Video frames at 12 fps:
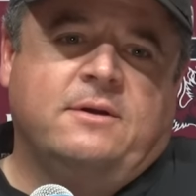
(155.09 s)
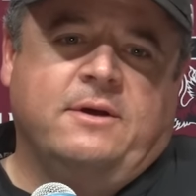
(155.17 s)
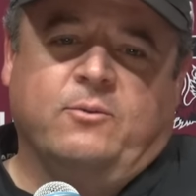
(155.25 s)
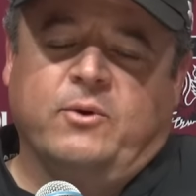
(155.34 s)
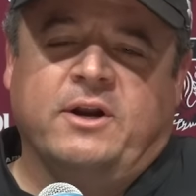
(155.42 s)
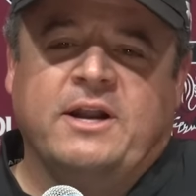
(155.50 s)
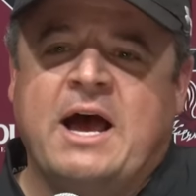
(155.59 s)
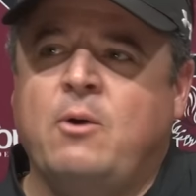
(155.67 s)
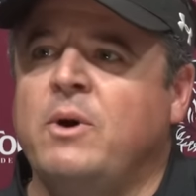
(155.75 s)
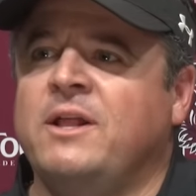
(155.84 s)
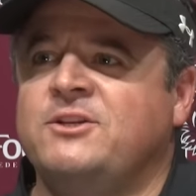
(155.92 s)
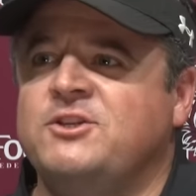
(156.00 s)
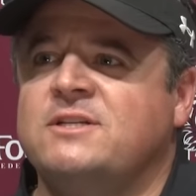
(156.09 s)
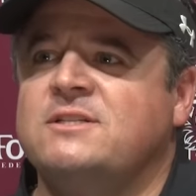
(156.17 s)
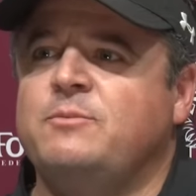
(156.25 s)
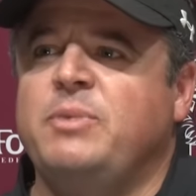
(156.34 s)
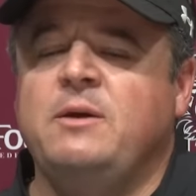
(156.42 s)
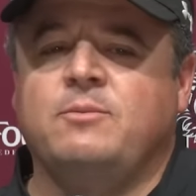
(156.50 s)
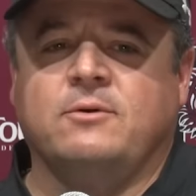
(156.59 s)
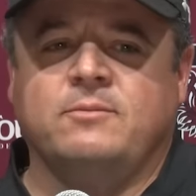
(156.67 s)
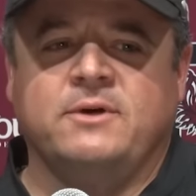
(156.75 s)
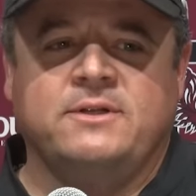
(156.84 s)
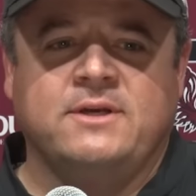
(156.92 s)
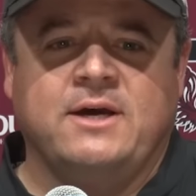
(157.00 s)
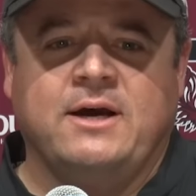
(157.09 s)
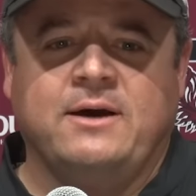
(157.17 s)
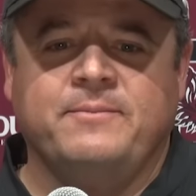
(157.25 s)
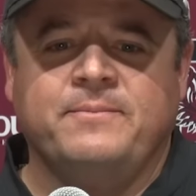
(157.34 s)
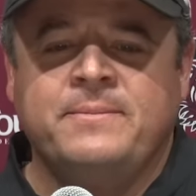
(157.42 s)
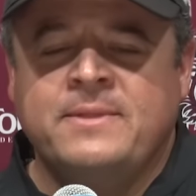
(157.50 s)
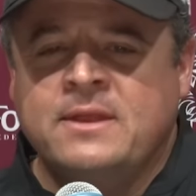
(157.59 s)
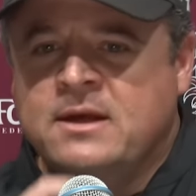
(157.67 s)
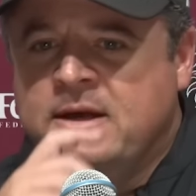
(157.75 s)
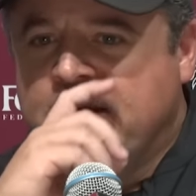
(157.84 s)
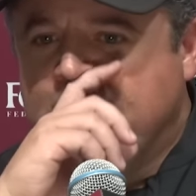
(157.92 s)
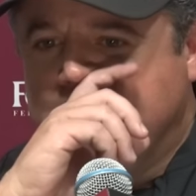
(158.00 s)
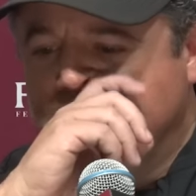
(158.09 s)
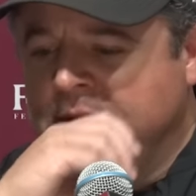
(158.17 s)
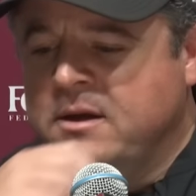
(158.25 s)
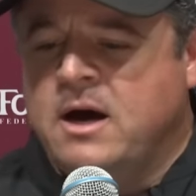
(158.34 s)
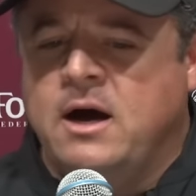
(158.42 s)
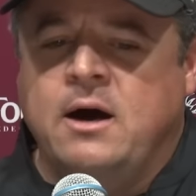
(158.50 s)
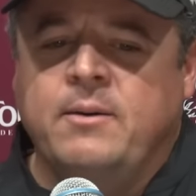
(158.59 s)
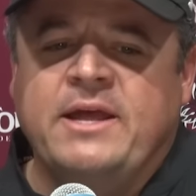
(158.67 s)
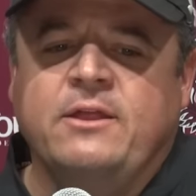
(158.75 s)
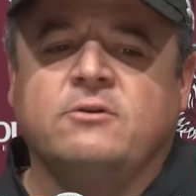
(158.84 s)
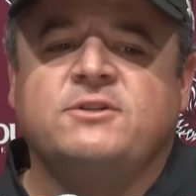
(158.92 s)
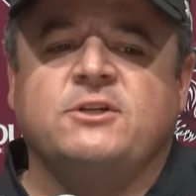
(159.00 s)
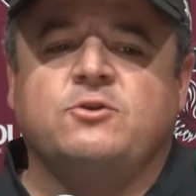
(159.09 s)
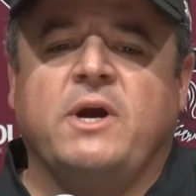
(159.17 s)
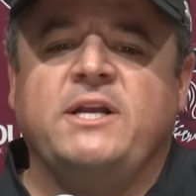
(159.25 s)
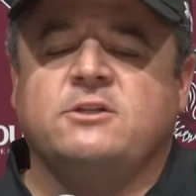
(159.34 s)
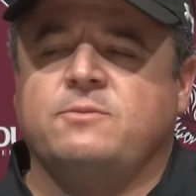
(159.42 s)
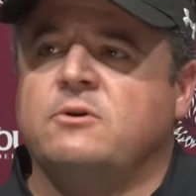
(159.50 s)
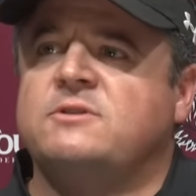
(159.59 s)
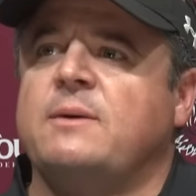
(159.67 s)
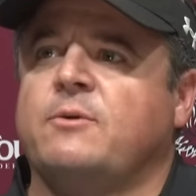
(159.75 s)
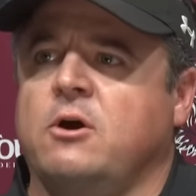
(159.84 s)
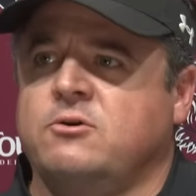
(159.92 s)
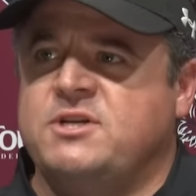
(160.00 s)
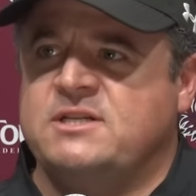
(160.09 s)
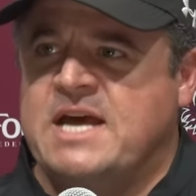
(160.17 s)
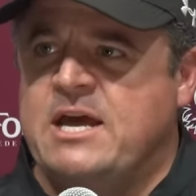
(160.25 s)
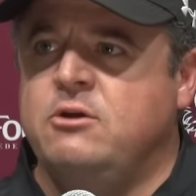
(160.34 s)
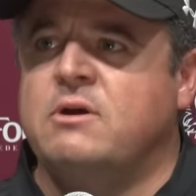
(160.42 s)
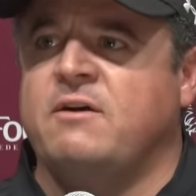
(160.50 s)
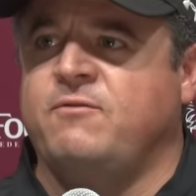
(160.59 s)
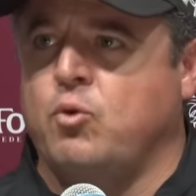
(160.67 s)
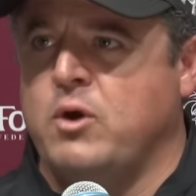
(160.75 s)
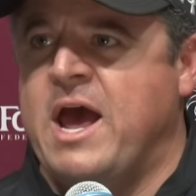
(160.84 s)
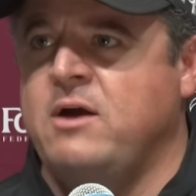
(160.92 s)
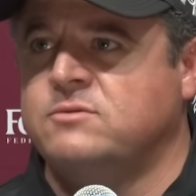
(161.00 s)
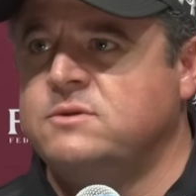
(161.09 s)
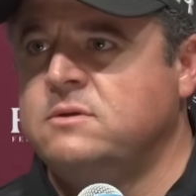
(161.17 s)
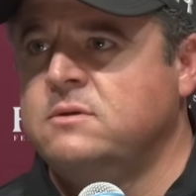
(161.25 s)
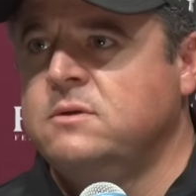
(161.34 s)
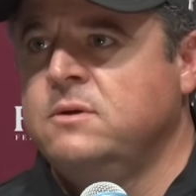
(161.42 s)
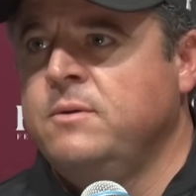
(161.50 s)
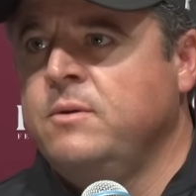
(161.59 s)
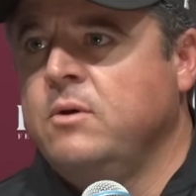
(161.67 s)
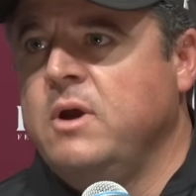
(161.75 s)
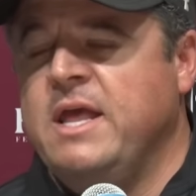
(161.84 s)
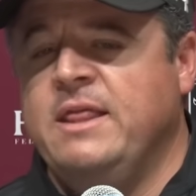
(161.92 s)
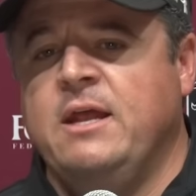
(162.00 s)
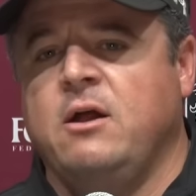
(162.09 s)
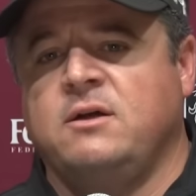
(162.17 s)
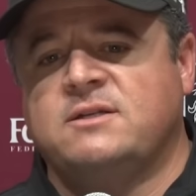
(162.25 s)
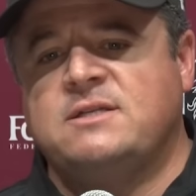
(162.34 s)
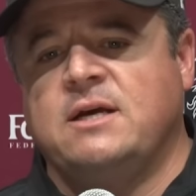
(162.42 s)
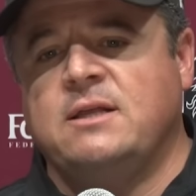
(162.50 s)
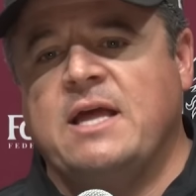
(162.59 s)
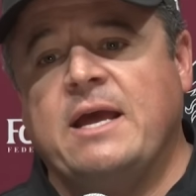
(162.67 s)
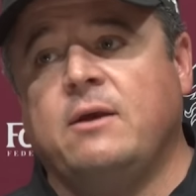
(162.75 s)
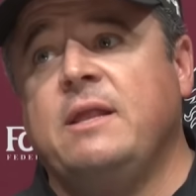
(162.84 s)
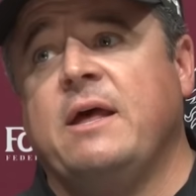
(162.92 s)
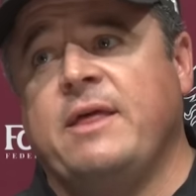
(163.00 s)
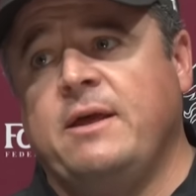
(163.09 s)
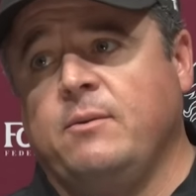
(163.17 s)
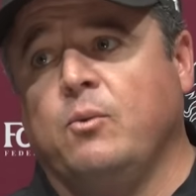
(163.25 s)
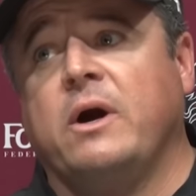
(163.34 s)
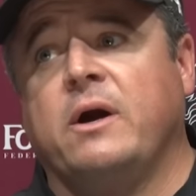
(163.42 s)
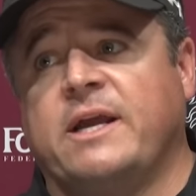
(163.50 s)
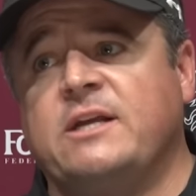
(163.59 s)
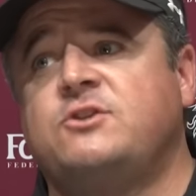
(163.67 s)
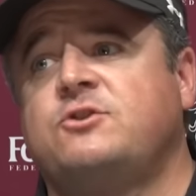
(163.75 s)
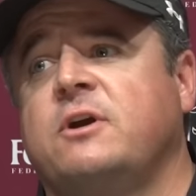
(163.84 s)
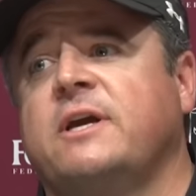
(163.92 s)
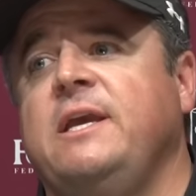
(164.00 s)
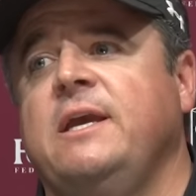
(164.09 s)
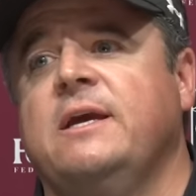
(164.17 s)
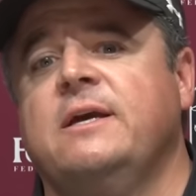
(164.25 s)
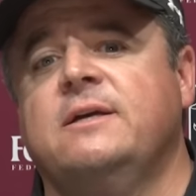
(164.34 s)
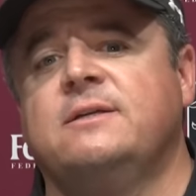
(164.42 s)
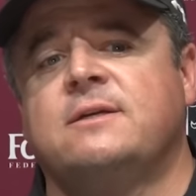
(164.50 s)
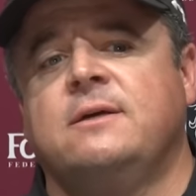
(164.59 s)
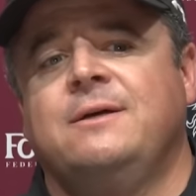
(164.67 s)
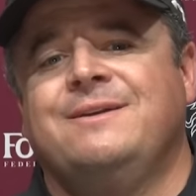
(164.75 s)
And we're not well-adjusted people. But in those situations, most of the time coach says, hey, you got four downs. And then all of a sudden, like, now that where it gets tricky is,